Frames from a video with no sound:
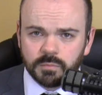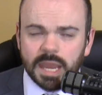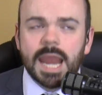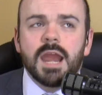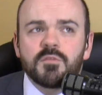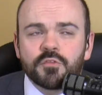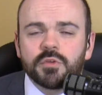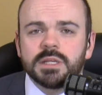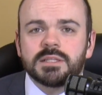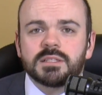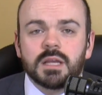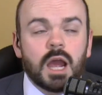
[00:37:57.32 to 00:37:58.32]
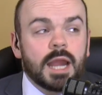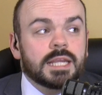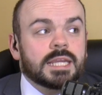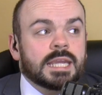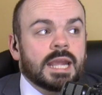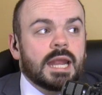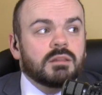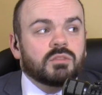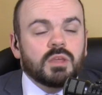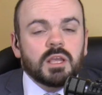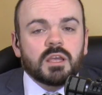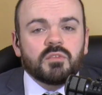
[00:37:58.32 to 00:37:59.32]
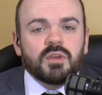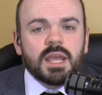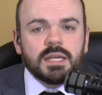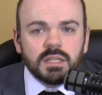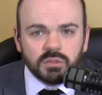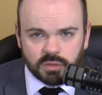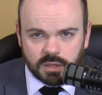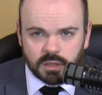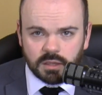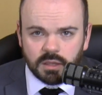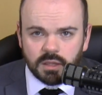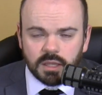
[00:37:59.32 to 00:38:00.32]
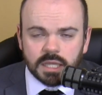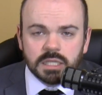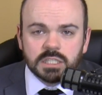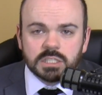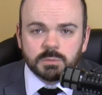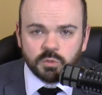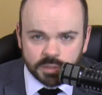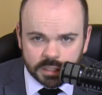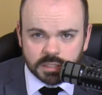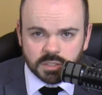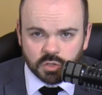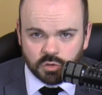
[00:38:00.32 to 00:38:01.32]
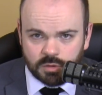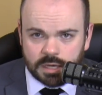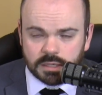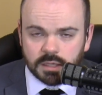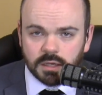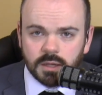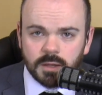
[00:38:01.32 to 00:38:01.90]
I can't think of anything in this movie that is correct.